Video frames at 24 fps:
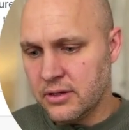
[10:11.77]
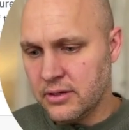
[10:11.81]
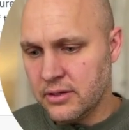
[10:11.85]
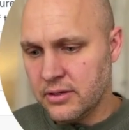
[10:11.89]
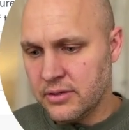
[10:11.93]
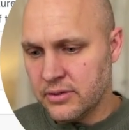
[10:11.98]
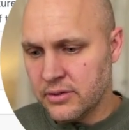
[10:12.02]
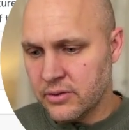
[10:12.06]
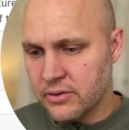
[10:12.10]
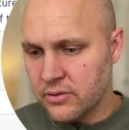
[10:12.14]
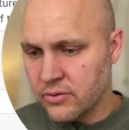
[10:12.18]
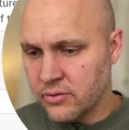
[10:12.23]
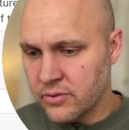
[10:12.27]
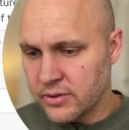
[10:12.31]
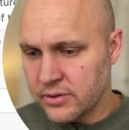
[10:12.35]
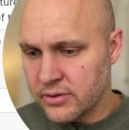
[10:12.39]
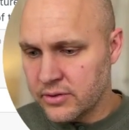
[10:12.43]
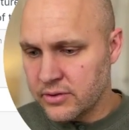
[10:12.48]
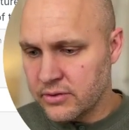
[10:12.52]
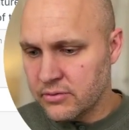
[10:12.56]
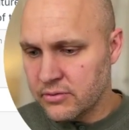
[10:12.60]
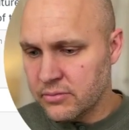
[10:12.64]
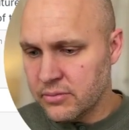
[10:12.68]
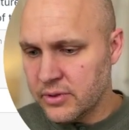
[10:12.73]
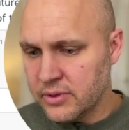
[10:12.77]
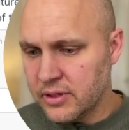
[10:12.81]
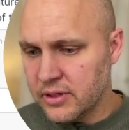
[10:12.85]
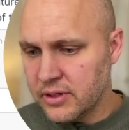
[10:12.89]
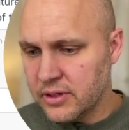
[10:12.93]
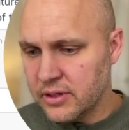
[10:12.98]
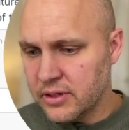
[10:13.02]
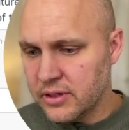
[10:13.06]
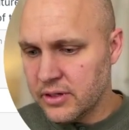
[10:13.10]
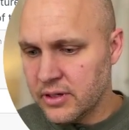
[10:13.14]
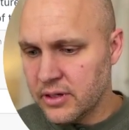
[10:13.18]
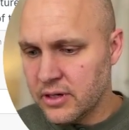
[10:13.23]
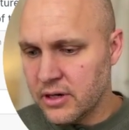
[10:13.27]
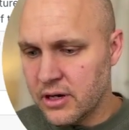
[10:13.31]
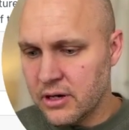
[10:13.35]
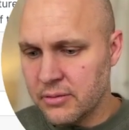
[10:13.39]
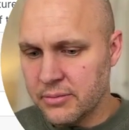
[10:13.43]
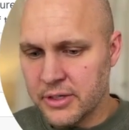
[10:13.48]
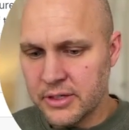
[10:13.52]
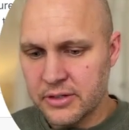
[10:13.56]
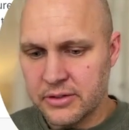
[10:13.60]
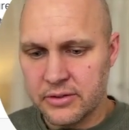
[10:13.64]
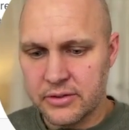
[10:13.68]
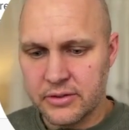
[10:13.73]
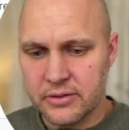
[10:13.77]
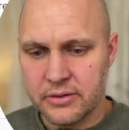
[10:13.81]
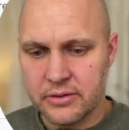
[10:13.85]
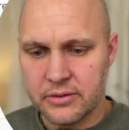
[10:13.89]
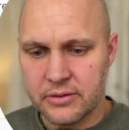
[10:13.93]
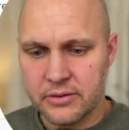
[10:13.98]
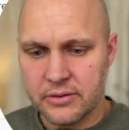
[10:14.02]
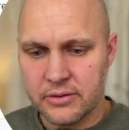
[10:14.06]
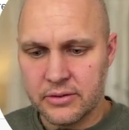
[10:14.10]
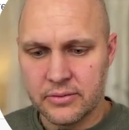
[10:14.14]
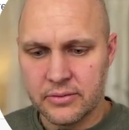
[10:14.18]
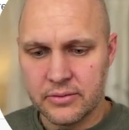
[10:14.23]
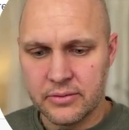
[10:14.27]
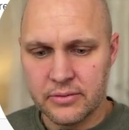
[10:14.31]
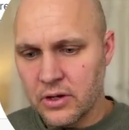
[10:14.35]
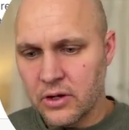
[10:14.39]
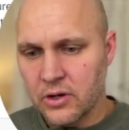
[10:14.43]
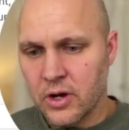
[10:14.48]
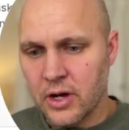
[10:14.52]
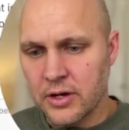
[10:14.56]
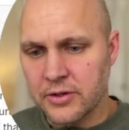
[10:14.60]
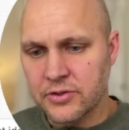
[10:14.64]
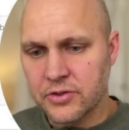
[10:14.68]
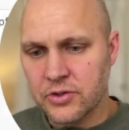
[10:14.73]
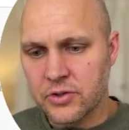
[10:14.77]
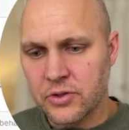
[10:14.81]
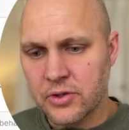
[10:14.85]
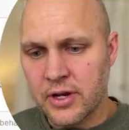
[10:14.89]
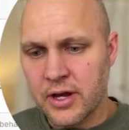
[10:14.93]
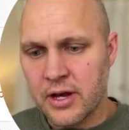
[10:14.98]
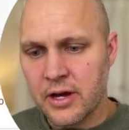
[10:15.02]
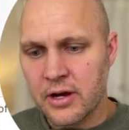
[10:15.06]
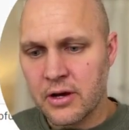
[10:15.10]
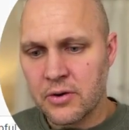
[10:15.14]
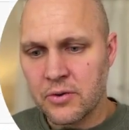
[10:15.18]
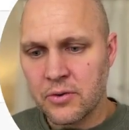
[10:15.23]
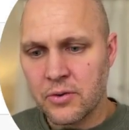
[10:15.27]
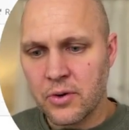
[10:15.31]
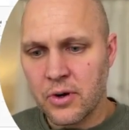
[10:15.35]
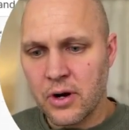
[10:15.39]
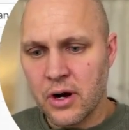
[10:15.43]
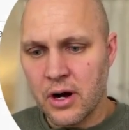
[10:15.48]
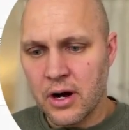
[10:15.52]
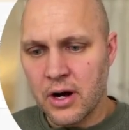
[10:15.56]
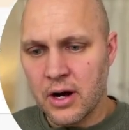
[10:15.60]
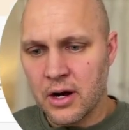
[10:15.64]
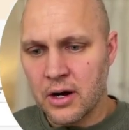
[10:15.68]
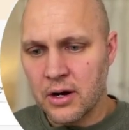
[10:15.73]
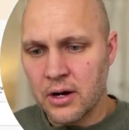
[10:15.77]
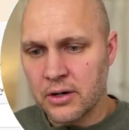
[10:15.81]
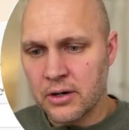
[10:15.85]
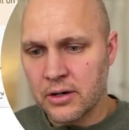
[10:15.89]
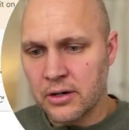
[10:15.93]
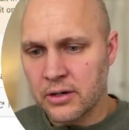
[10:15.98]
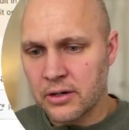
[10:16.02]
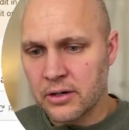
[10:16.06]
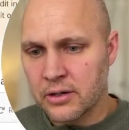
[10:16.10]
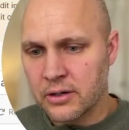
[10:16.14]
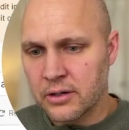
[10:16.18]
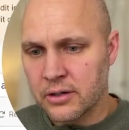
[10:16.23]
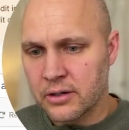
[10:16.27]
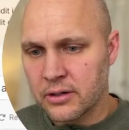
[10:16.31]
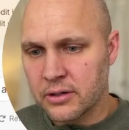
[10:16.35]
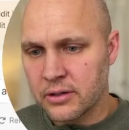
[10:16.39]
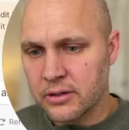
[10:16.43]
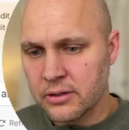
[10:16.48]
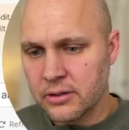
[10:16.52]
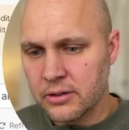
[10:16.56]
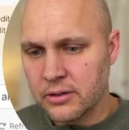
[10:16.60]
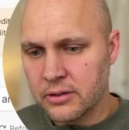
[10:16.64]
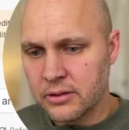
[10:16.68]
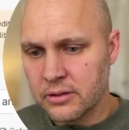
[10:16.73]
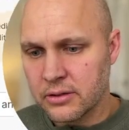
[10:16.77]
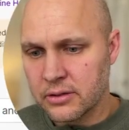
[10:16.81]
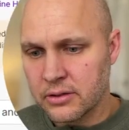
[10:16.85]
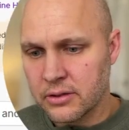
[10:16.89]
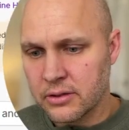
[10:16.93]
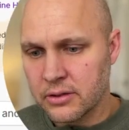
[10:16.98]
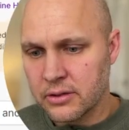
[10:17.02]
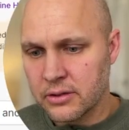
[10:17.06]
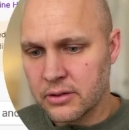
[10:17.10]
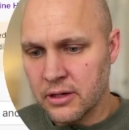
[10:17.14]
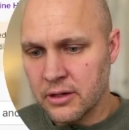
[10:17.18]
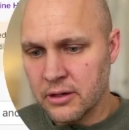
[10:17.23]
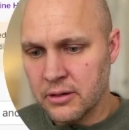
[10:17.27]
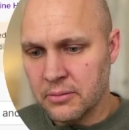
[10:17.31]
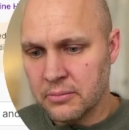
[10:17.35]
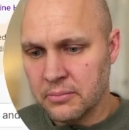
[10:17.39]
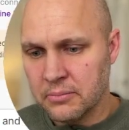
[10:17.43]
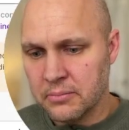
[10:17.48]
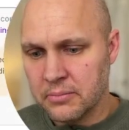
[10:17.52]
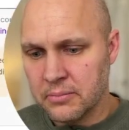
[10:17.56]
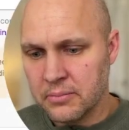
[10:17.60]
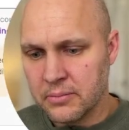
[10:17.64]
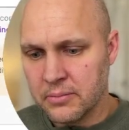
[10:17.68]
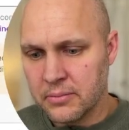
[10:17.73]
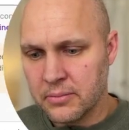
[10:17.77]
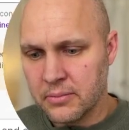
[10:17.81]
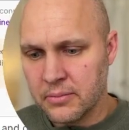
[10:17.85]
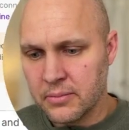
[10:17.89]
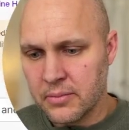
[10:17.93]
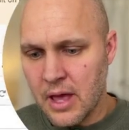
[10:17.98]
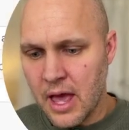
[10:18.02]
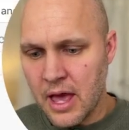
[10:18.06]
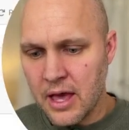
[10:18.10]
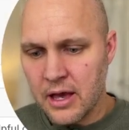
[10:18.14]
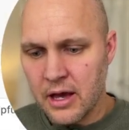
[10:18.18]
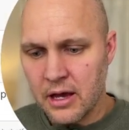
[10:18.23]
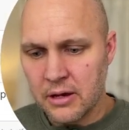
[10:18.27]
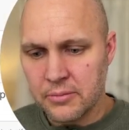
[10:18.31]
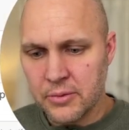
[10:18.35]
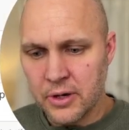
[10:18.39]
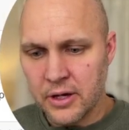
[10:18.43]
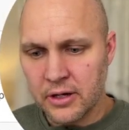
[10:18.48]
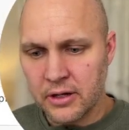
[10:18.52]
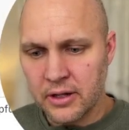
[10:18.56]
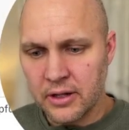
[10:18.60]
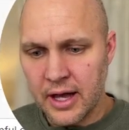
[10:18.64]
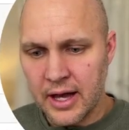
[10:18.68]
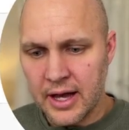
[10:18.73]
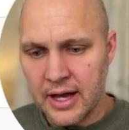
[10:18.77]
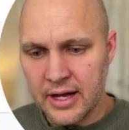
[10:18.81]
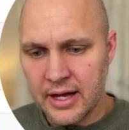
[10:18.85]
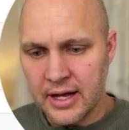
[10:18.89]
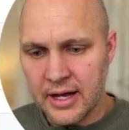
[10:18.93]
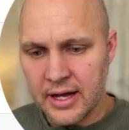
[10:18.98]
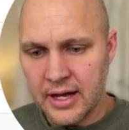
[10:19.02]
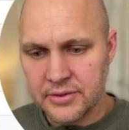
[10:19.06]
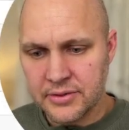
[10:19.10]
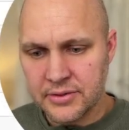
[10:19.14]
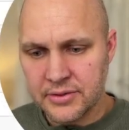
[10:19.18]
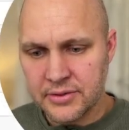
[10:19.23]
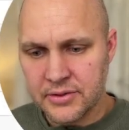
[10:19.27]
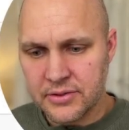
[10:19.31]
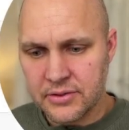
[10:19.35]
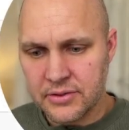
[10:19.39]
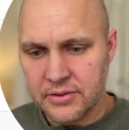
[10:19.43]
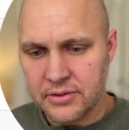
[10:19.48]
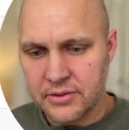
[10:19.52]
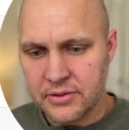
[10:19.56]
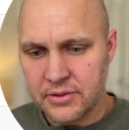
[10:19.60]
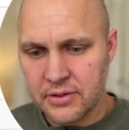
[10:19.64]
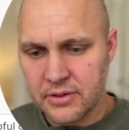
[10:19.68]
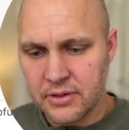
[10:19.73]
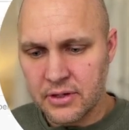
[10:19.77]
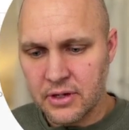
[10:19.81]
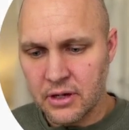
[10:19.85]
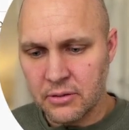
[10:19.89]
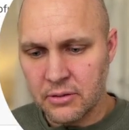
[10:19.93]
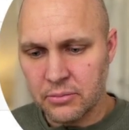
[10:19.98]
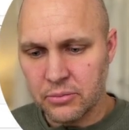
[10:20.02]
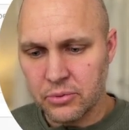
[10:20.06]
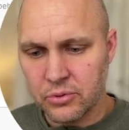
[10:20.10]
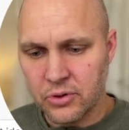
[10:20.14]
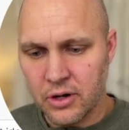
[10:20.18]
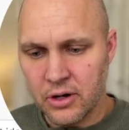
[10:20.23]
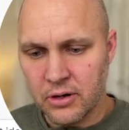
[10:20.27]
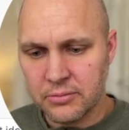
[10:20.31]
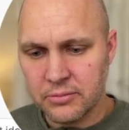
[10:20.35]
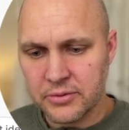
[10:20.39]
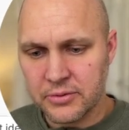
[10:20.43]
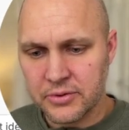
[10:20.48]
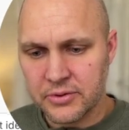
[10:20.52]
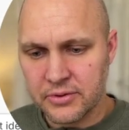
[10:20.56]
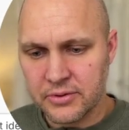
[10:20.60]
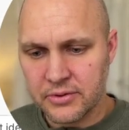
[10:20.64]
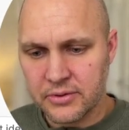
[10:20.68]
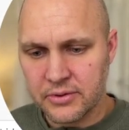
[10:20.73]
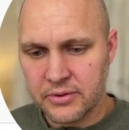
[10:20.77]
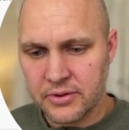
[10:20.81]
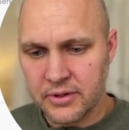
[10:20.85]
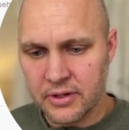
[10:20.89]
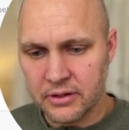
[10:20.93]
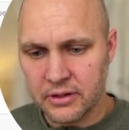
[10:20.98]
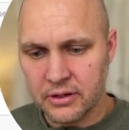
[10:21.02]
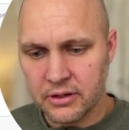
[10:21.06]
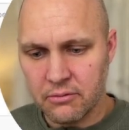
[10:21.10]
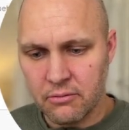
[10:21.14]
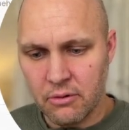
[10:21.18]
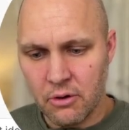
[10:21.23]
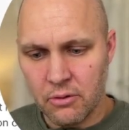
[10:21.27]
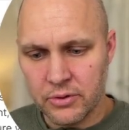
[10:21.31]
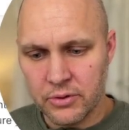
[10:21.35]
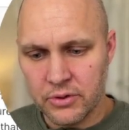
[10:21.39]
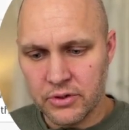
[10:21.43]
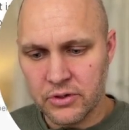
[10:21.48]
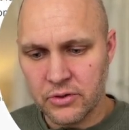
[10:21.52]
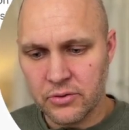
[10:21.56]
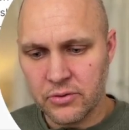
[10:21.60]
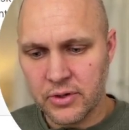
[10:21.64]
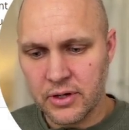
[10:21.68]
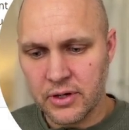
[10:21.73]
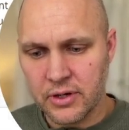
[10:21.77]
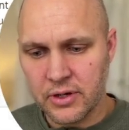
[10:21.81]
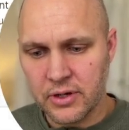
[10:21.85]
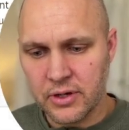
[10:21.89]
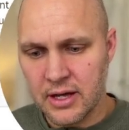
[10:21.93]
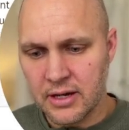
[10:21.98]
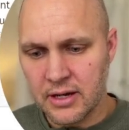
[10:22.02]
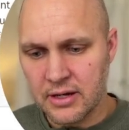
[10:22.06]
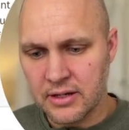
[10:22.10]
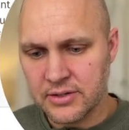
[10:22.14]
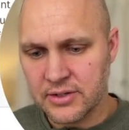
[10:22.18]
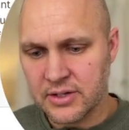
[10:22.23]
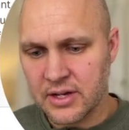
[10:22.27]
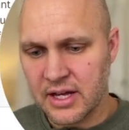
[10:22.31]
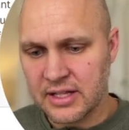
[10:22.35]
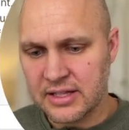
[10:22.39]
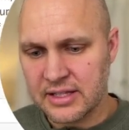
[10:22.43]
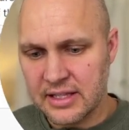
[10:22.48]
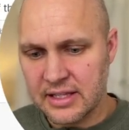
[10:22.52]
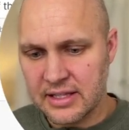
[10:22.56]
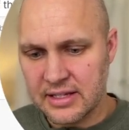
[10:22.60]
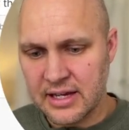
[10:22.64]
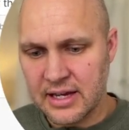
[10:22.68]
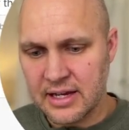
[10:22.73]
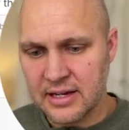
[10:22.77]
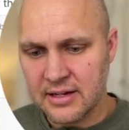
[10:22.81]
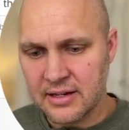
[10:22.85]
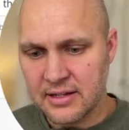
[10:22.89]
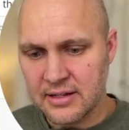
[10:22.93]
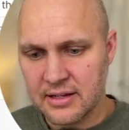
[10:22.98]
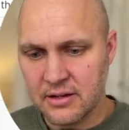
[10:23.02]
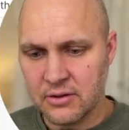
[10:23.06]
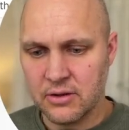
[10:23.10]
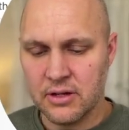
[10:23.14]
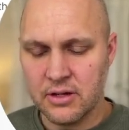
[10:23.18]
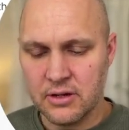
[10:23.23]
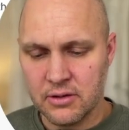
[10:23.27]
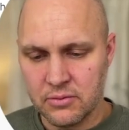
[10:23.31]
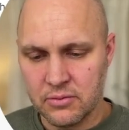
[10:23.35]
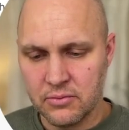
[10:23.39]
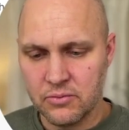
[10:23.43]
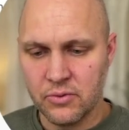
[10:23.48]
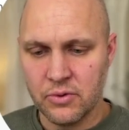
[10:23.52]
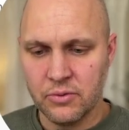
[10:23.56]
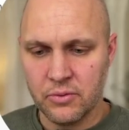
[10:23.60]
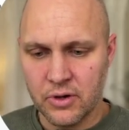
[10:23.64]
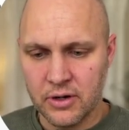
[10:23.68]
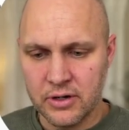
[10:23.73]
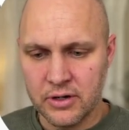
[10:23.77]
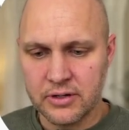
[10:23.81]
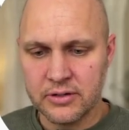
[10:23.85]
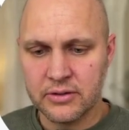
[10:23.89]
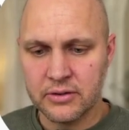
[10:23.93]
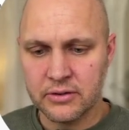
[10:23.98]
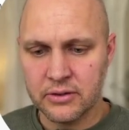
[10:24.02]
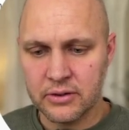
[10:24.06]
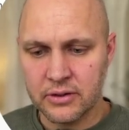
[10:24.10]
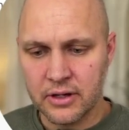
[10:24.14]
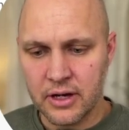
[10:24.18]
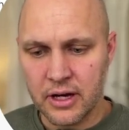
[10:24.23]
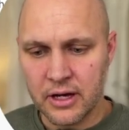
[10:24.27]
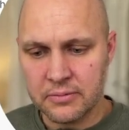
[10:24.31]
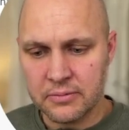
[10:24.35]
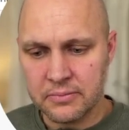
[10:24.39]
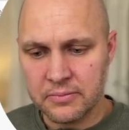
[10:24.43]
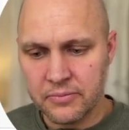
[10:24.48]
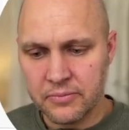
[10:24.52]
is going to be comment. Okay, so now our AI model has a prompt telling it what we're doing, and it's got the data that we want it to look at.